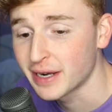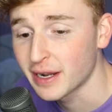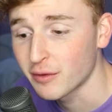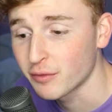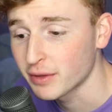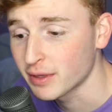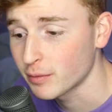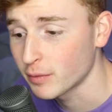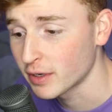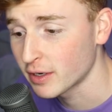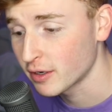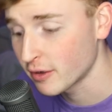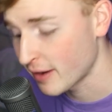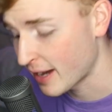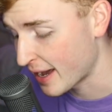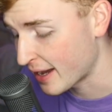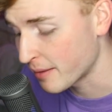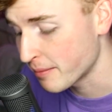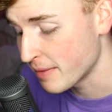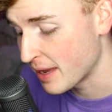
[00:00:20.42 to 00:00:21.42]
but I really want to know
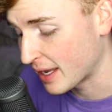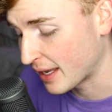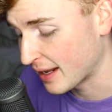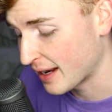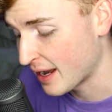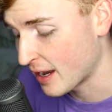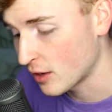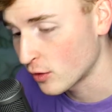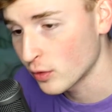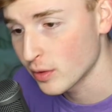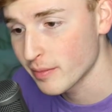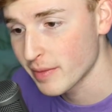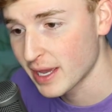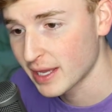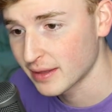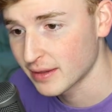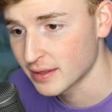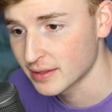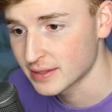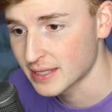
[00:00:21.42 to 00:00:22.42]
how to make it. How do we
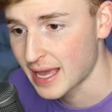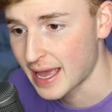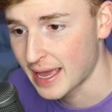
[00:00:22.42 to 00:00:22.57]
make this